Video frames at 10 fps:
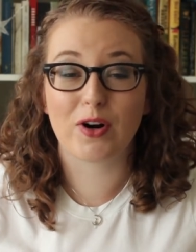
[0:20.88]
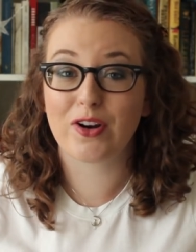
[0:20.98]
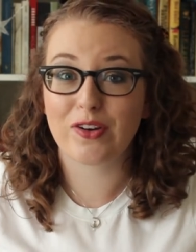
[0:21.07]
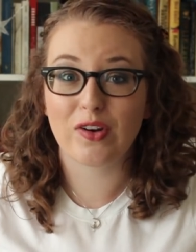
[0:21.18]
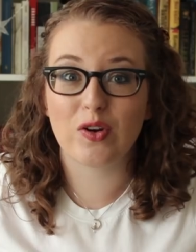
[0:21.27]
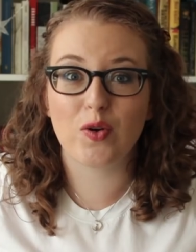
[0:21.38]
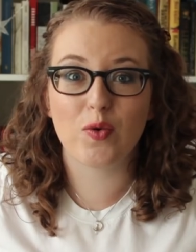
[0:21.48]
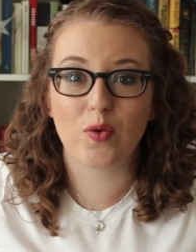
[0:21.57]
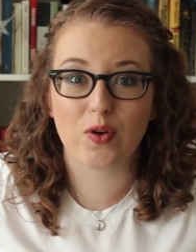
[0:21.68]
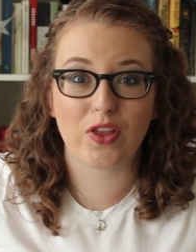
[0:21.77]
burden
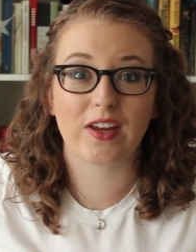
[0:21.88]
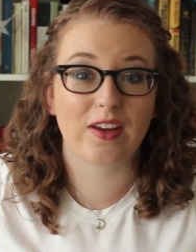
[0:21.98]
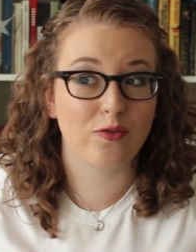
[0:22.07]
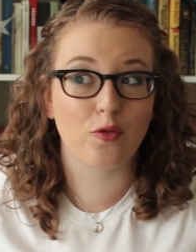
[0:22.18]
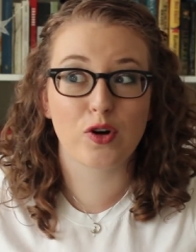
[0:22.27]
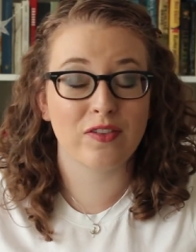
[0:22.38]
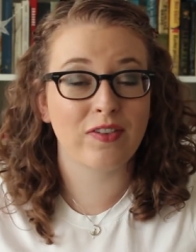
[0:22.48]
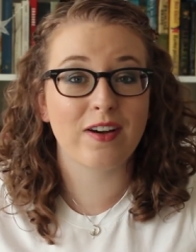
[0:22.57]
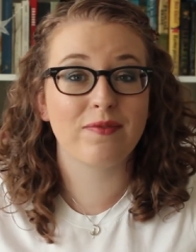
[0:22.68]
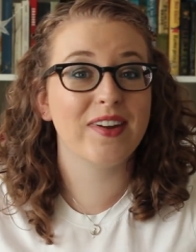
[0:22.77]
you with like a
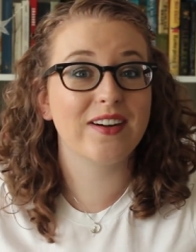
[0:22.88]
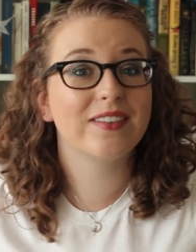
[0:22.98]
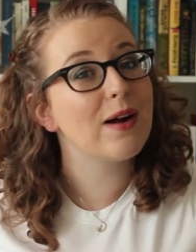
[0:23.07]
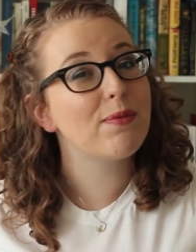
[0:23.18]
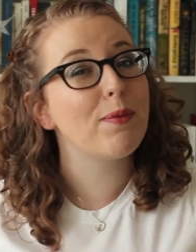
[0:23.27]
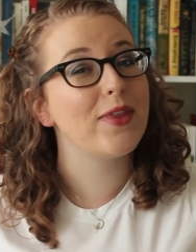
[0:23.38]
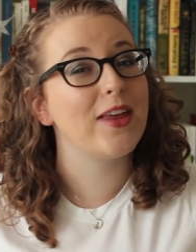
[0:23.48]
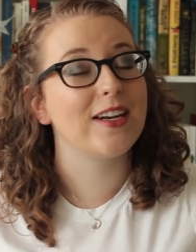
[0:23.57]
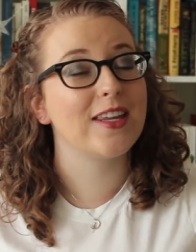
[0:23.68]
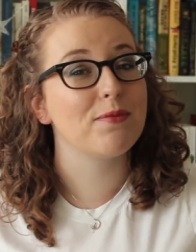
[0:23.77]
forty-five minute wrap-up at
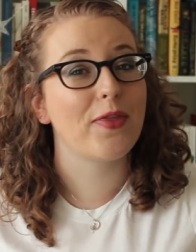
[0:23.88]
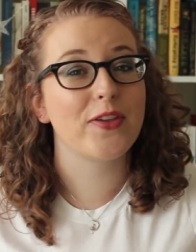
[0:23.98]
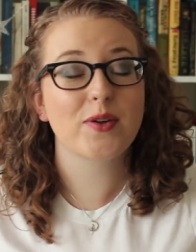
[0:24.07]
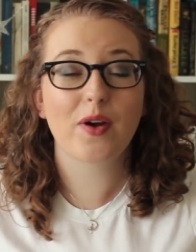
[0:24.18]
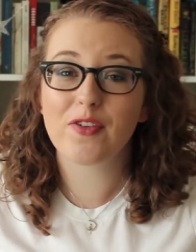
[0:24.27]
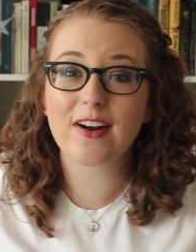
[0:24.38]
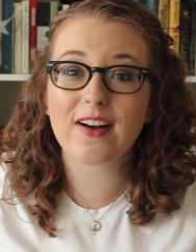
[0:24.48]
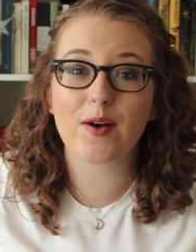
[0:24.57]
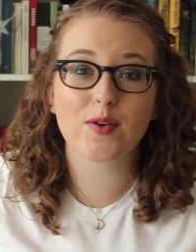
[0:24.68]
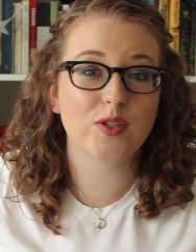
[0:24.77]
the end of the month, so I
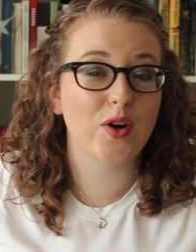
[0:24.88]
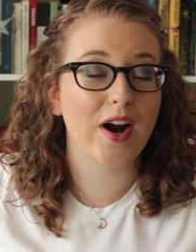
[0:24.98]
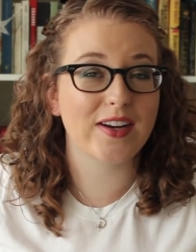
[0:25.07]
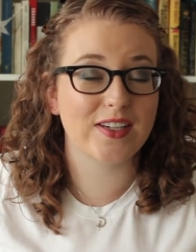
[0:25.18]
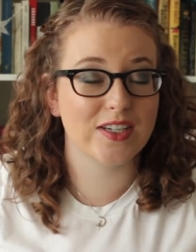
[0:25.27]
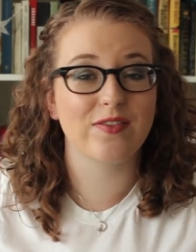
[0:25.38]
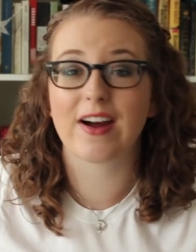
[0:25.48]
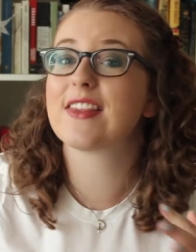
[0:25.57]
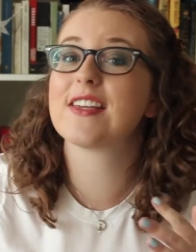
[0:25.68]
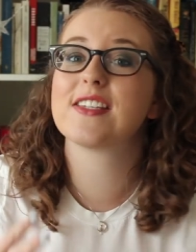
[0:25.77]
figured I would try to
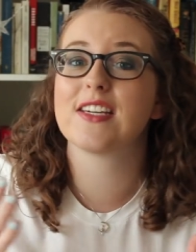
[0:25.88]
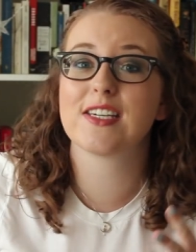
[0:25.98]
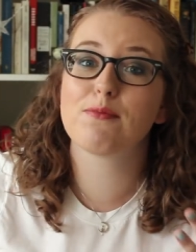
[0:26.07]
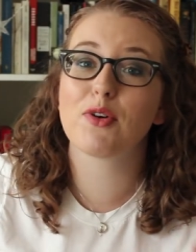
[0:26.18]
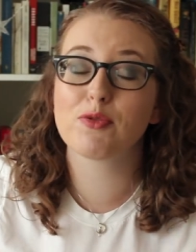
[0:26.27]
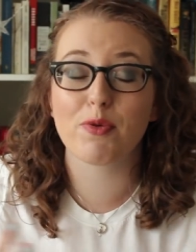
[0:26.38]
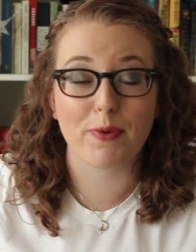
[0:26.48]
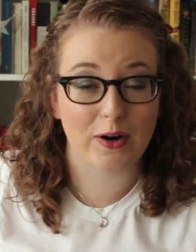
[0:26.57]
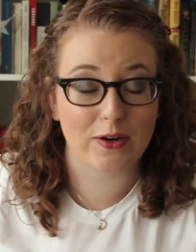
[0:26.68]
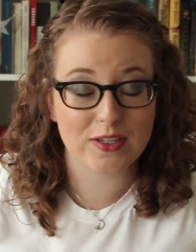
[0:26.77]
divide this into multiple
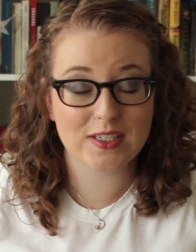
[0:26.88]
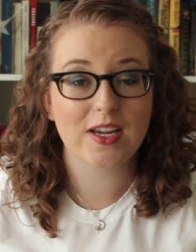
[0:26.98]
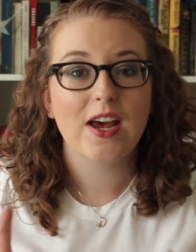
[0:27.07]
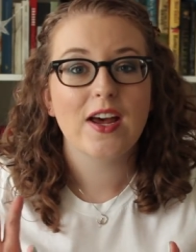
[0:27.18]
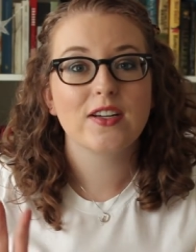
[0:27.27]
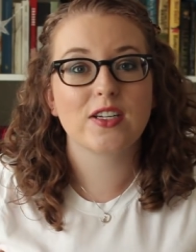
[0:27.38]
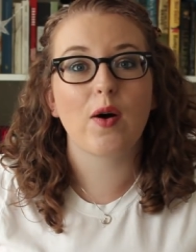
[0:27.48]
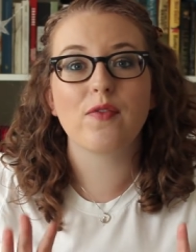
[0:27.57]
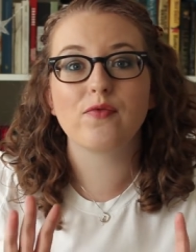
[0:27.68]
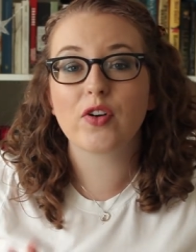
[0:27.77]
parts.
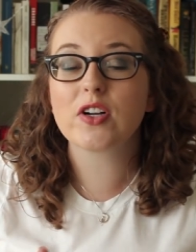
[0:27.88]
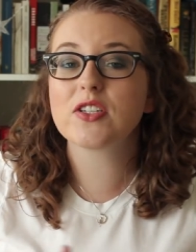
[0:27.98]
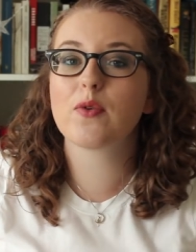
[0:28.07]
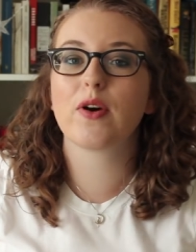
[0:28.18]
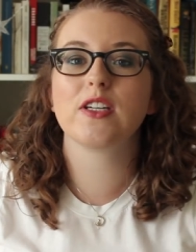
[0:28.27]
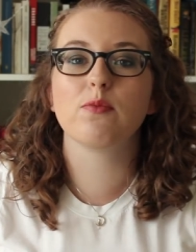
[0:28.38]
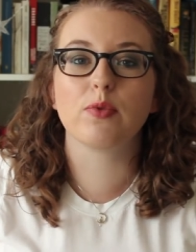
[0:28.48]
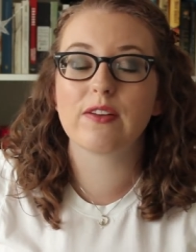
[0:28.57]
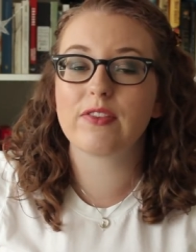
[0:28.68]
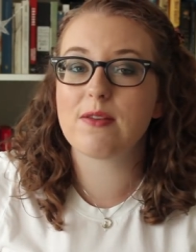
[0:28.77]
So I'm first going to
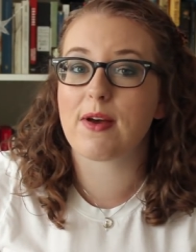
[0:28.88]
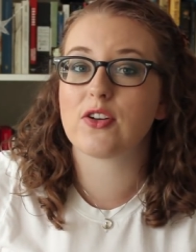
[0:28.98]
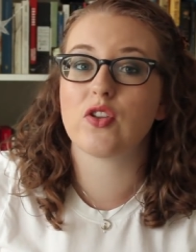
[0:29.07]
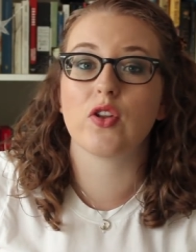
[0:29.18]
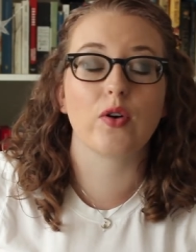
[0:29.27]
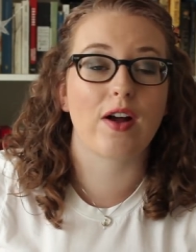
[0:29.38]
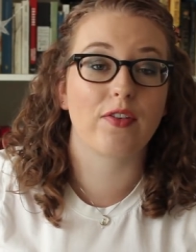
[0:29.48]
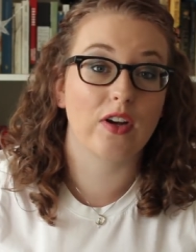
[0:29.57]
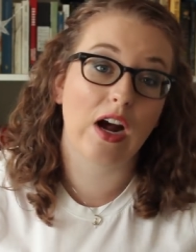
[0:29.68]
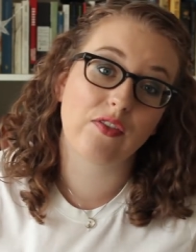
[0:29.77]
briefly mention the
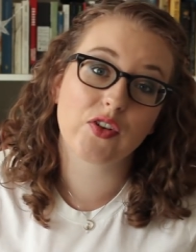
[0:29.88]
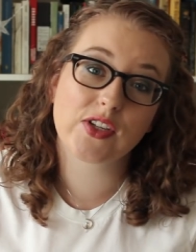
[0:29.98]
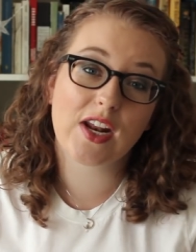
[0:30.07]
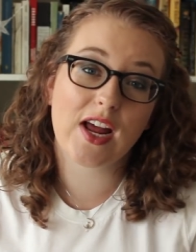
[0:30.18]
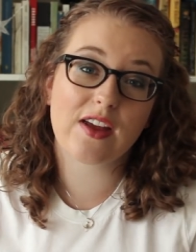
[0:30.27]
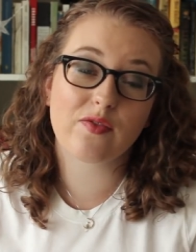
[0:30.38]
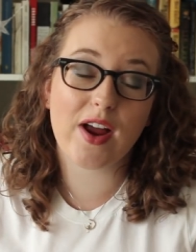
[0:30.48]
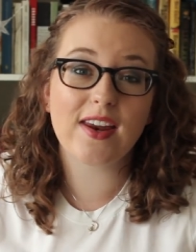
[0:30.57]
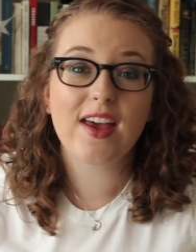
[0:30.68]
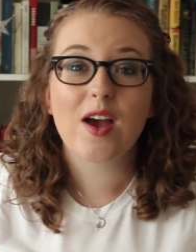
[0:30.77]
graphic novels that I have
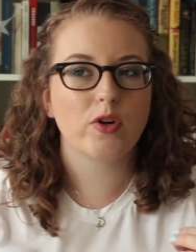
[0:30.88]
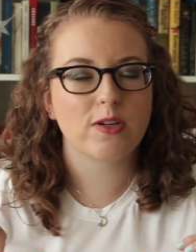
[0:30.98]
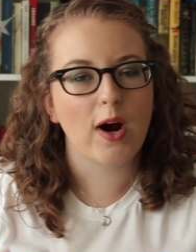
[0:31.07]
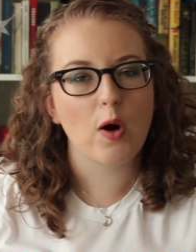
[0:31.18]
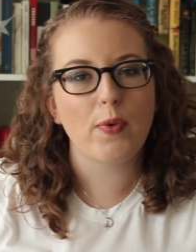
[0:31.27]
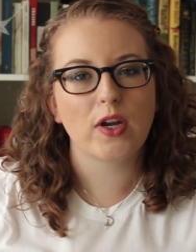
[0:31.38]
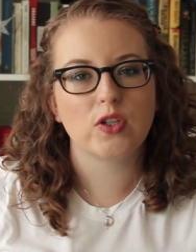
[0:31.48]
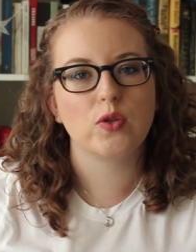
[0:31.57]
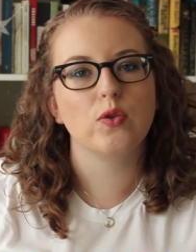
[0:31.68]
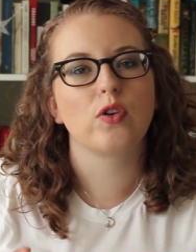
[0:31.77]
read, which I'm
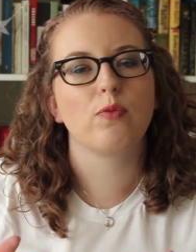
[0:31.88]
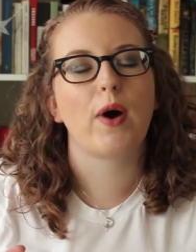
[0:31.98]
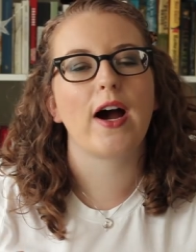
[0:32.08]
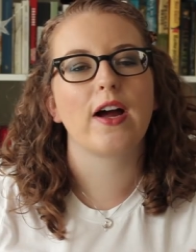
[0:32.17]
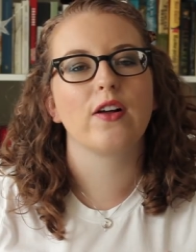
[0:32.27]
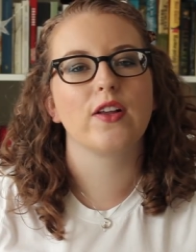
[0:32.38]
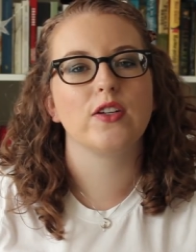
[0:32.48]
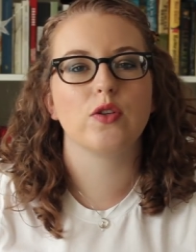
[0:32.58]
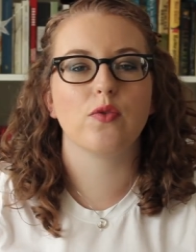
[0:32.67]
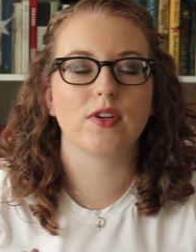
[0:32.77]
hoping to compile
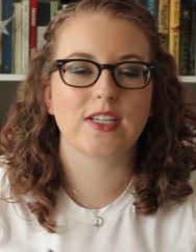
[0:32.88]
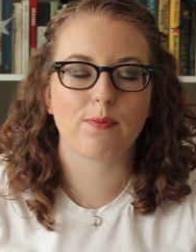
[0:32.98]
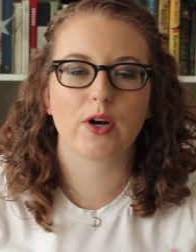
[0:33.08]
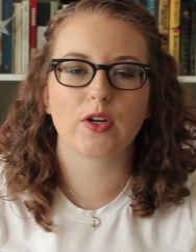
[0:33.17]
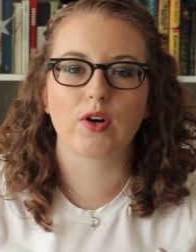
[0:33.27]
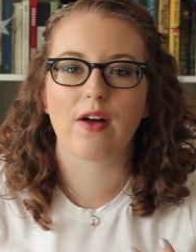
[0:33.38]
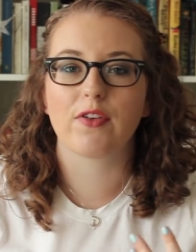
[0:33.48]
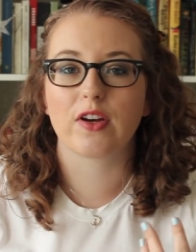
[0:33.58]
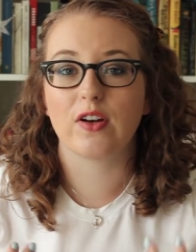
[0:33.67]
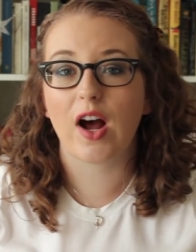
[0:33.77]
into a separate
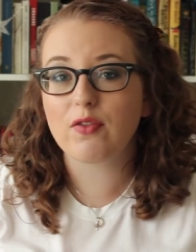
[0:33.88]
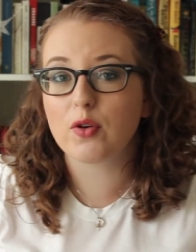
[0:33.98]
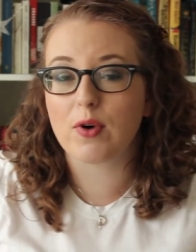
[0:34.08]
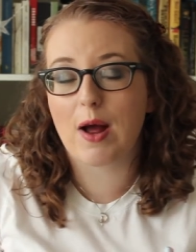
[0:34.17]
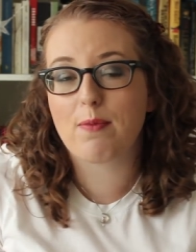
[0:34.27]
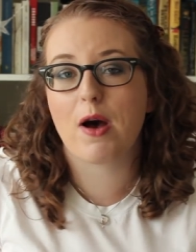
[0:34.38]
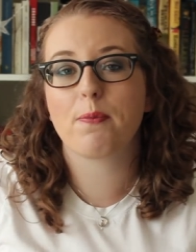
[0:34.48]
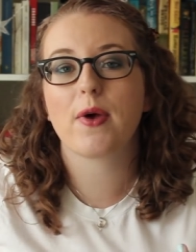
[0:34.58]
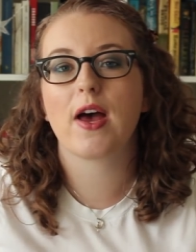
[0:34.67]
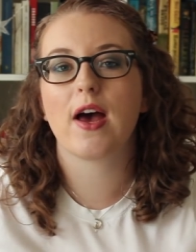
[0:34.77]
graphic novel
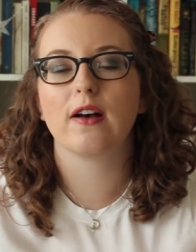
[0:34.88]
wrap-up